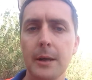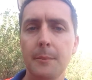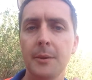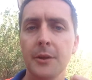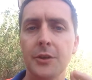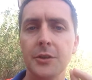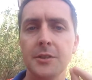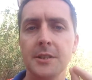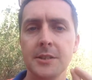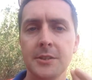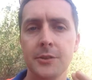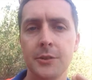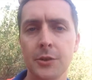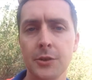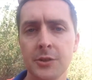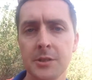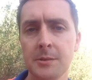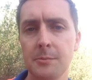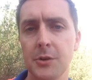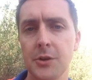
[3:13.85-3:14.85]
because it's
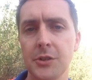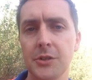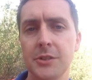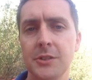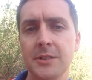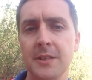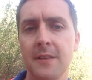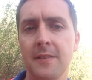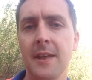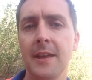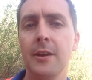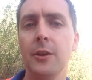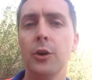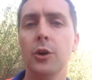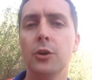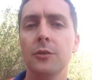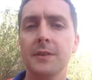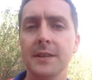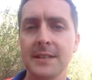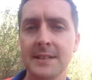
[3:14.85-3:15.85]
those emotions that then
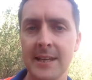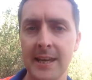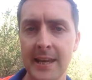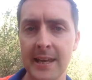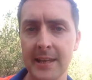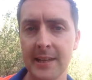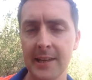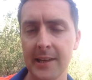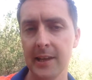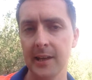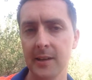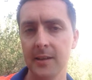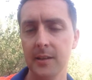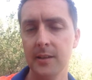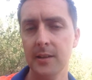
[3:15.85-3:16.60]
overtake you